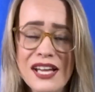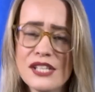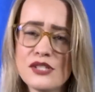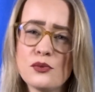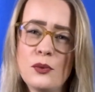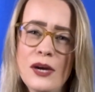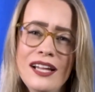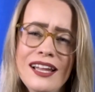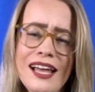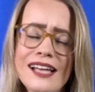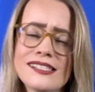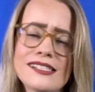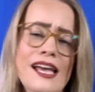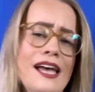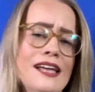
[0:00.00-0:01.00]
as well
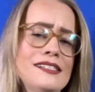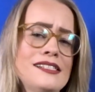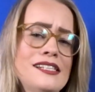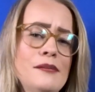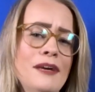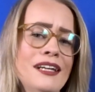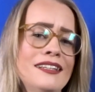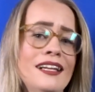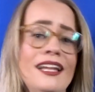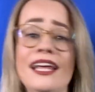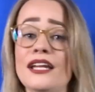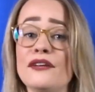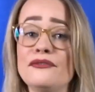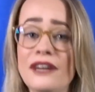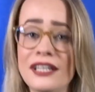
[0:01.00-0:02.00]
as at Sima del
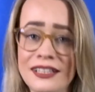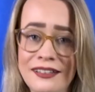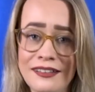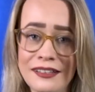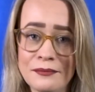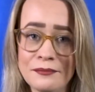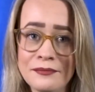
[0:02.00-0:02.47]
Elefante.